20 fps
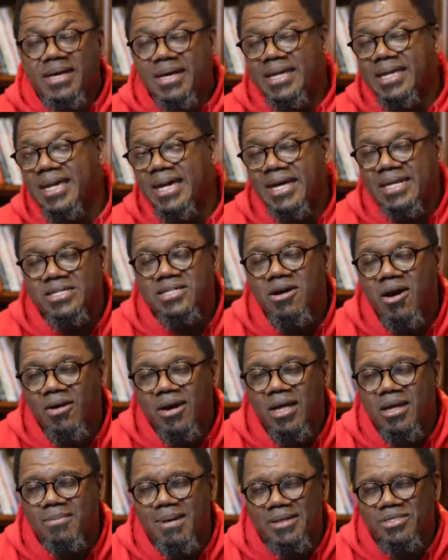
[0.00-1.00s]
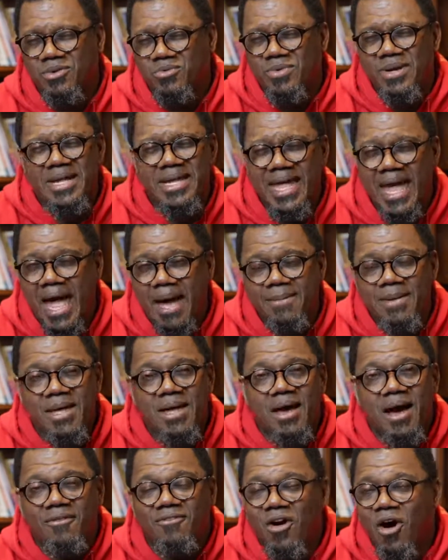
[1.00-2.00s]
again talking about the recap
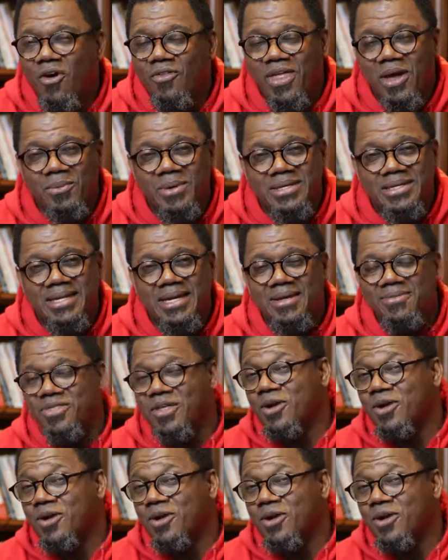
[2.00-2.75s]
of all that we did,